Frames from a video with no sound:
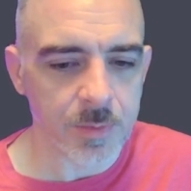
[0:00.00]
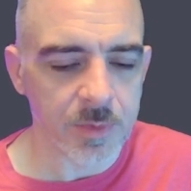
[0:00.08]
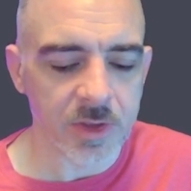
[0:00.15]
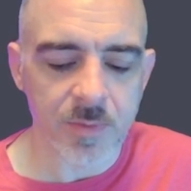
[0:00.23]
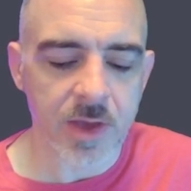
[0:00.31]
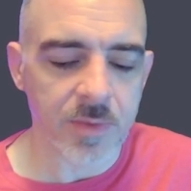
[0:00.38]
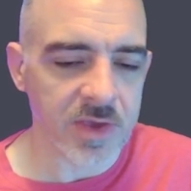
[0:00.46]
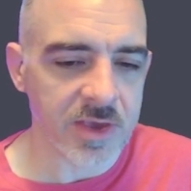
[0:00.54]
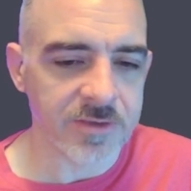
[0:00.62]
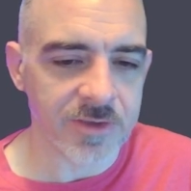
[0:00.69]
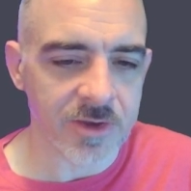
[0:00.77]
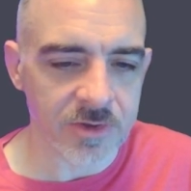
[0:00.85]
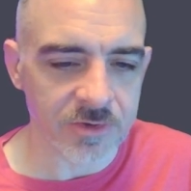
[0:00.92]
But it might be
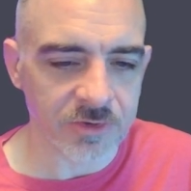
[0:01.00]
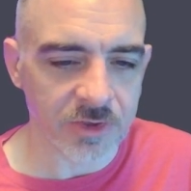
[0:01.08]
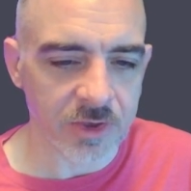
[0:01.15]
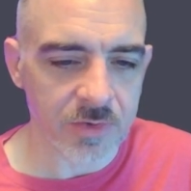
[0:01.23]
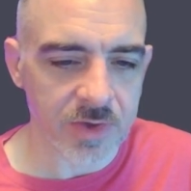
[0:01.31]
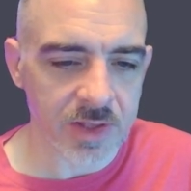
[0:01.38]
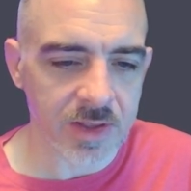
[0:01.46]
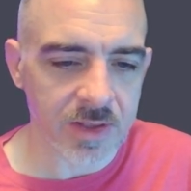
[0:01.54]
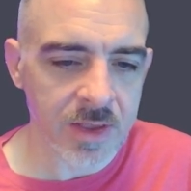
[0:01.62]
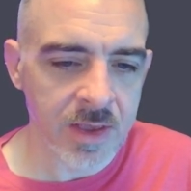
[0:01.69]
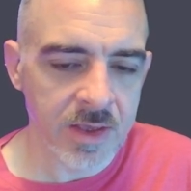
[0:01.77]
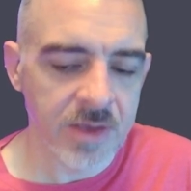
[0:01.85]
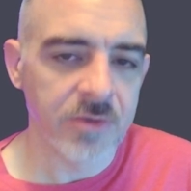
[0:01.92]
easier just to go in and
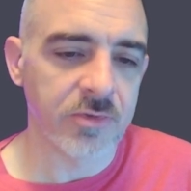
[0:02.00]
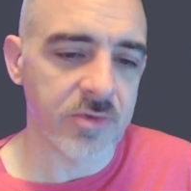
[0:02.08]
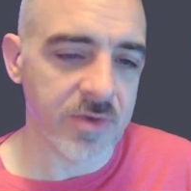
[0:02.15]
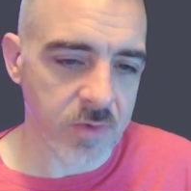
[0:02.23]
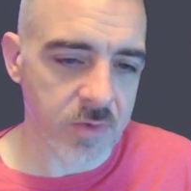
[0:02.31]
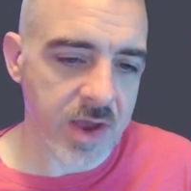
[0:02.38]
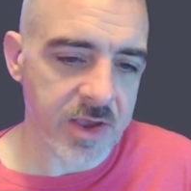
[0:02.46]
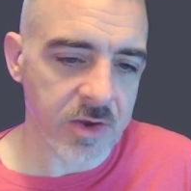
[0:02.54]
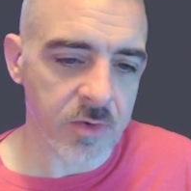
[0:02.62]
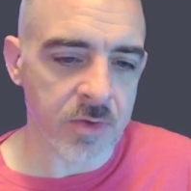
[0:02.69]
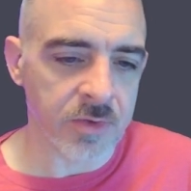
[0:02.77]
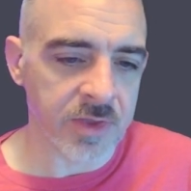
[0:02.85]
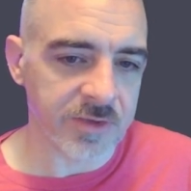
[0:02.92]
sort of write
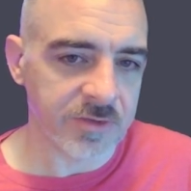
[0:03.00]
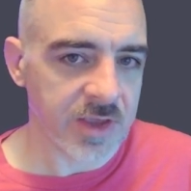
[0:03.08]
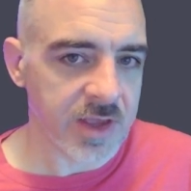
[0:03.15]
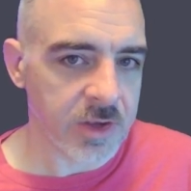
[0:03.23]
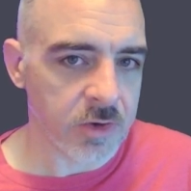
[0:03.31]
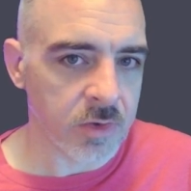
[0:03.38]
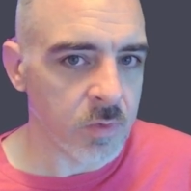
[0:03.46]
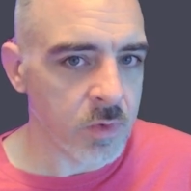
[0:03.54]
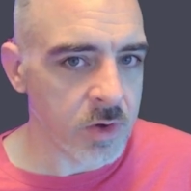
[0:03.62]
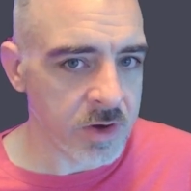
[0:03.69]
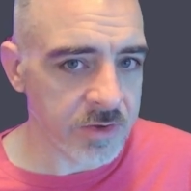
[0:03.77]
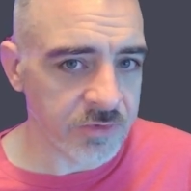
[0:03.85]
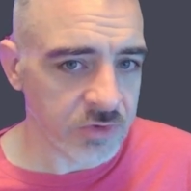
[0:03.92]
your own essay in your own
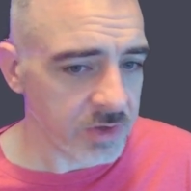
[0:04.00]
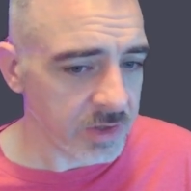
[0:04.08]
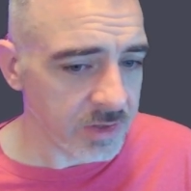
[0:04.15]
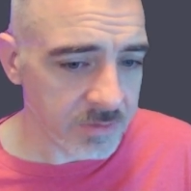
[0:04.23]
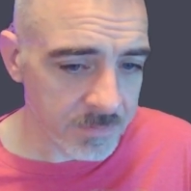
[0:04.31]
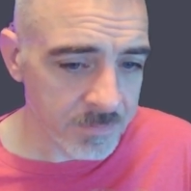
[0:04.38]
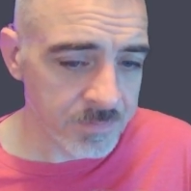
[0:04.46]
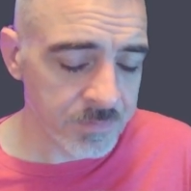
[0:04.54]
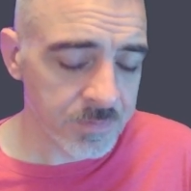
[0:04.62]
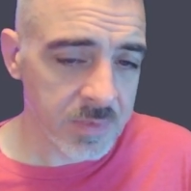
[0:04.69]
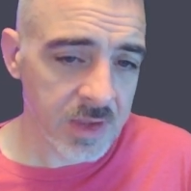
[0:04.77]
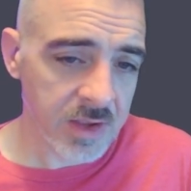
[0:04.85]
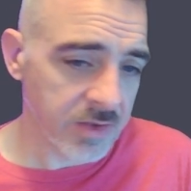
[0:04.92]
words. You could
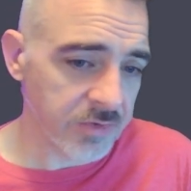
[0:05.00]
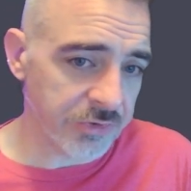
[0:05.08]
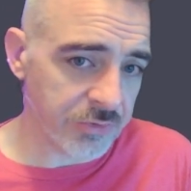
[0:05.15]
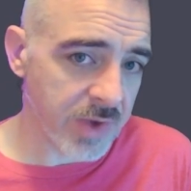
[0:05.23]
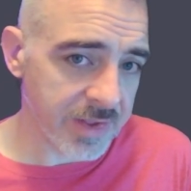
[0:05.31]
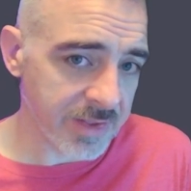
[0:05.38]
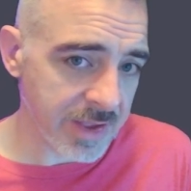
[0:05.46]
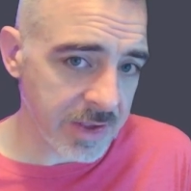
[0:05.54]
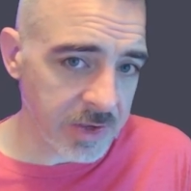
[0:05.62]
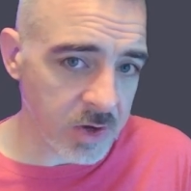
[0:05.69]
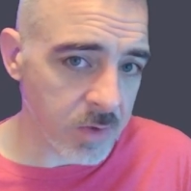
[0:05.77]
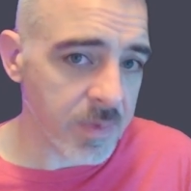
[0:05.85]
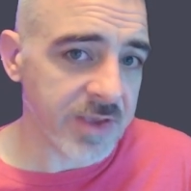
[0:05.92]
just write
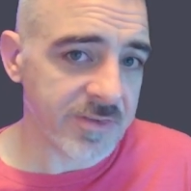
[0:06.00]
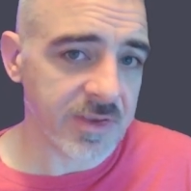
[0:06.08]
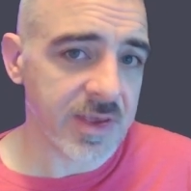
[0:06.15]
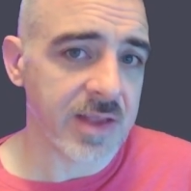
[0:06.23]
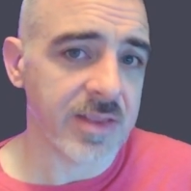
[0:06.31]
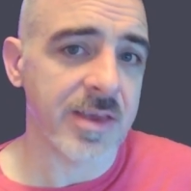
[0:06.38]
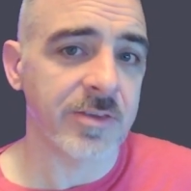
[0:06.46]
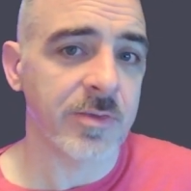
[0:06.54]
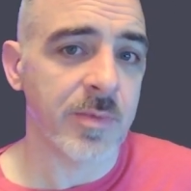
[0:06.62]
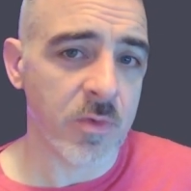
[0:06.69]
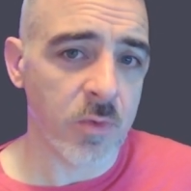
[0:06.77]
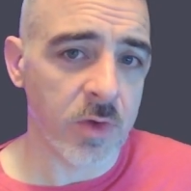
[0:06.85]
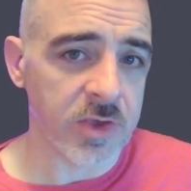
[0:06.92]
down your basic ideas
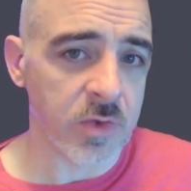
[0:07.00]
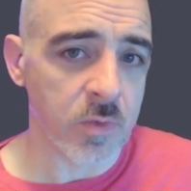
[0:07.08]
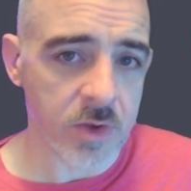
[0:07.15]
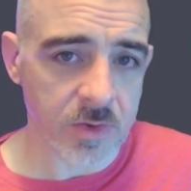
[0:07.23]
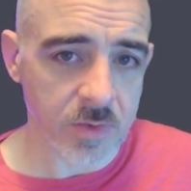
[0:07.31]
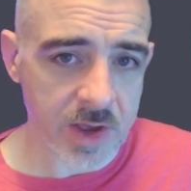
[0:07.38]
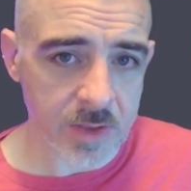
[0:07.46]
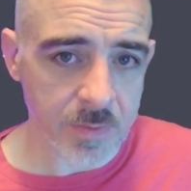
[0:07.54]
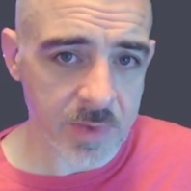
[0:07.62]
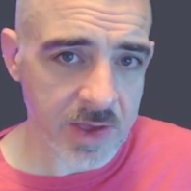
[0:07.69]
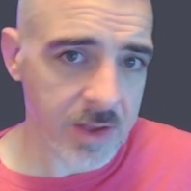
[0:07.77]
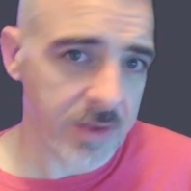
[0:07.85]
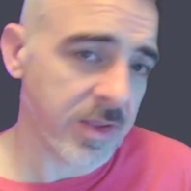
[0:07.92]
about what you want to write
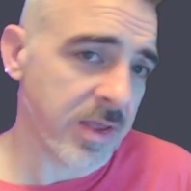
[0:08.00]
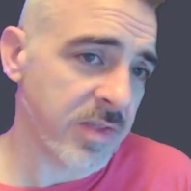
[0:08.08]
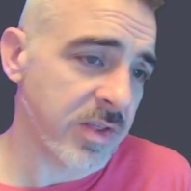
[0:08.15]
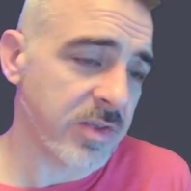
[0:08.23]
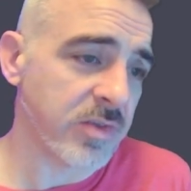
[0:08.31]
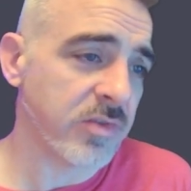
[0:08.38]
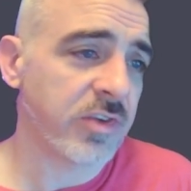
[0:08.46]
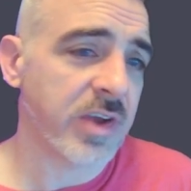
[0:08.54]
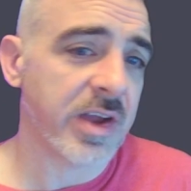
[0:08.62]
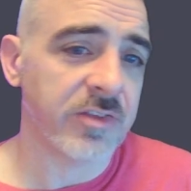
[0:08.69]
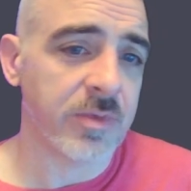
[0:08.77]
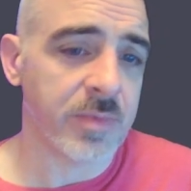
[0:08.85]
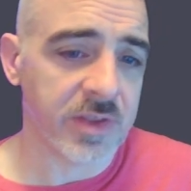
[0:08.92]
about and then use
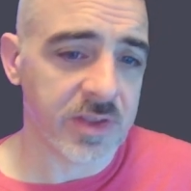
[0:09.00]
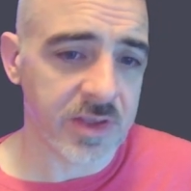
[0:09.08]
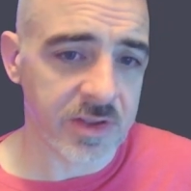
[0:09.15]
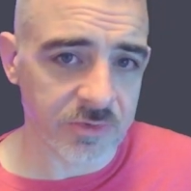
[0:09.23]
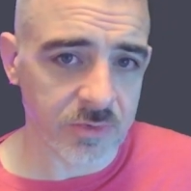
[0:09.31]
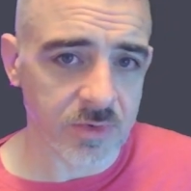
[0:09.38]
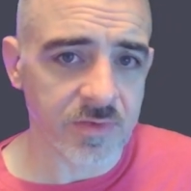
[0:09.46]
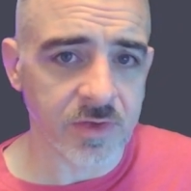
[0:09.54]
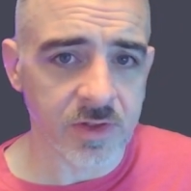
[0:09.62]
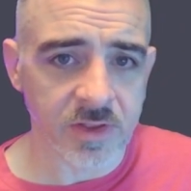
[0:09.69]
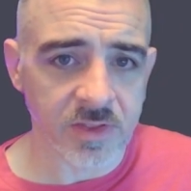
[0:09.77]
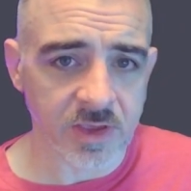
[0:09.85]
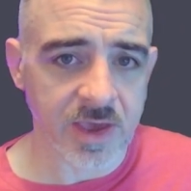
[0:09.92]
ChatGPT to sort of
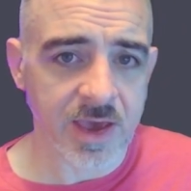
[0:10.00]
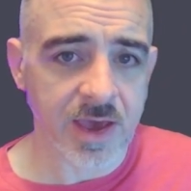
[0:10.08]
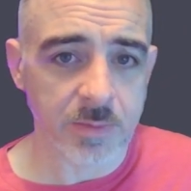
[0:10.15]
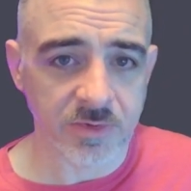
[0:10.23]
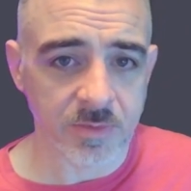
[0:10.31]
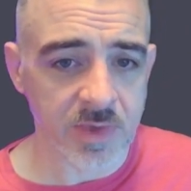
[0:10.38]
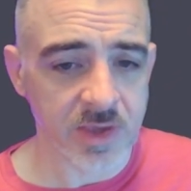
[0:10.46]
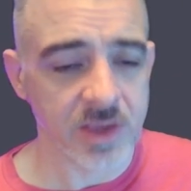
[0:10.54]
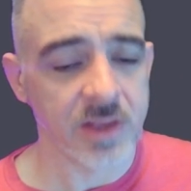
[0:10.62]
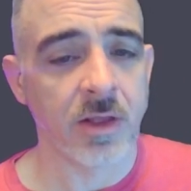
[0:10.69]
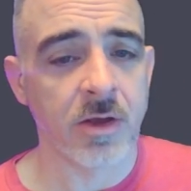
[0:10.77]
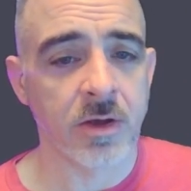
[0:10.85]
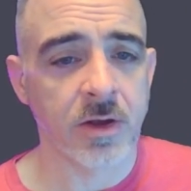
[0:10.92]
fill in the gaps and make it
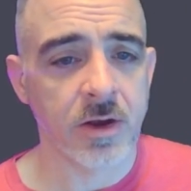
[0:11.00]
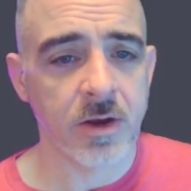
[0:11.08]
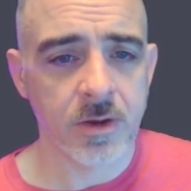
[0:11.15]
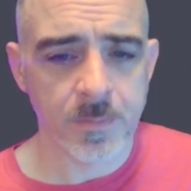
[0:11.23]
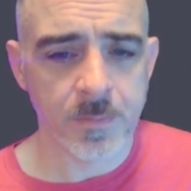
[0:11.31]
longer.